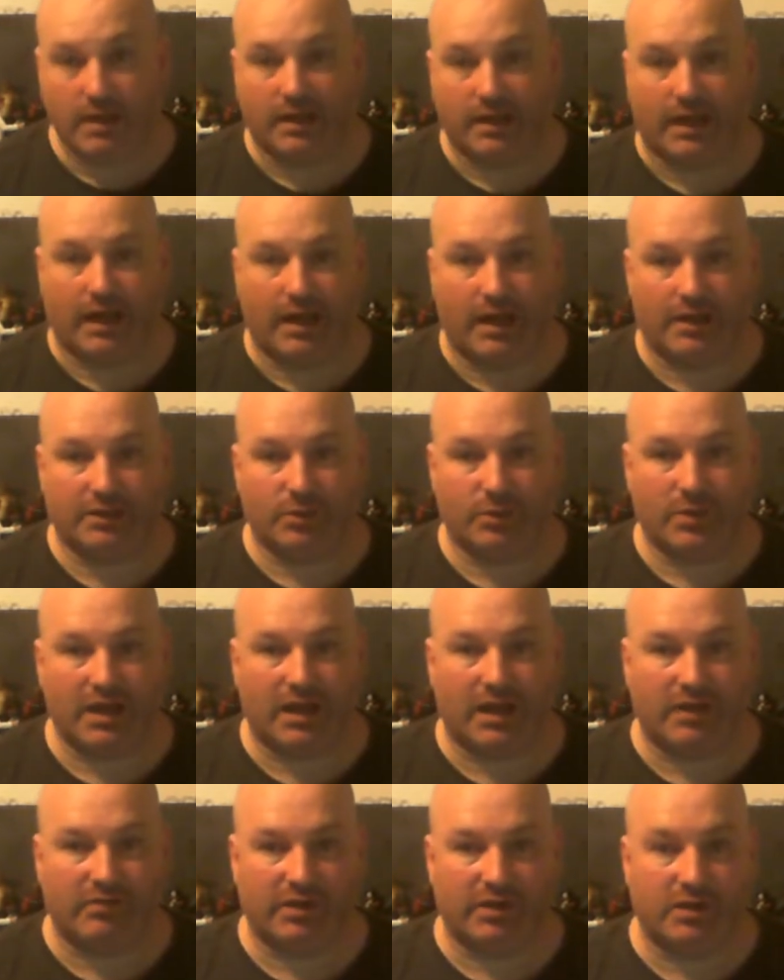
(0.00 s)
and we
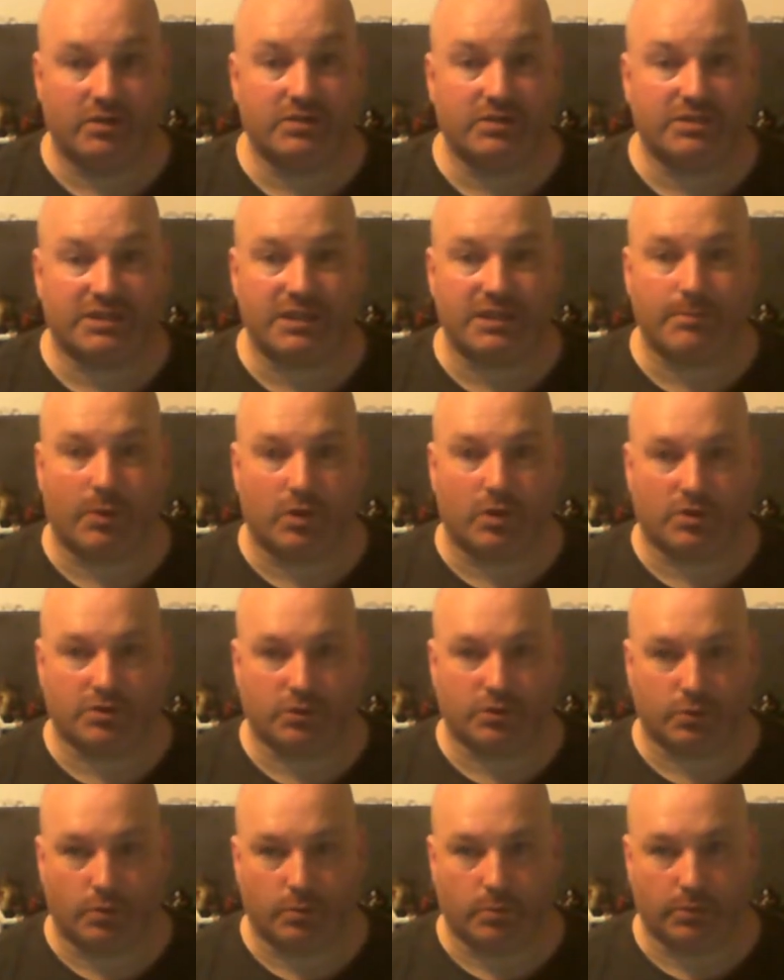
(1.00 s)
have another Z-Box
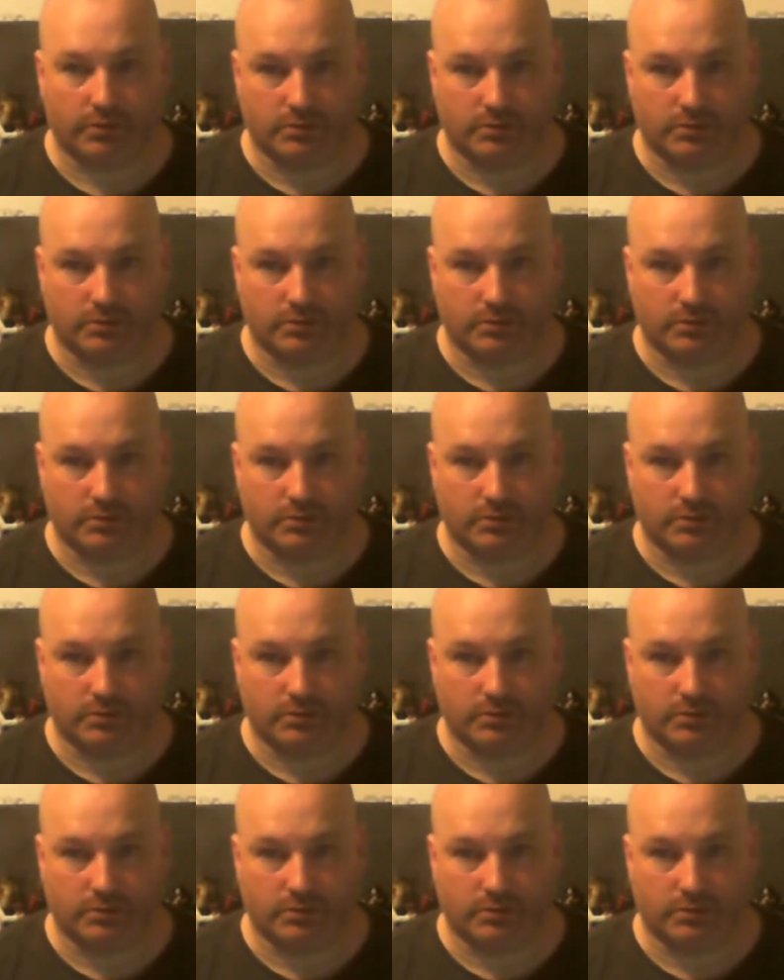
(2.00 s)
to open.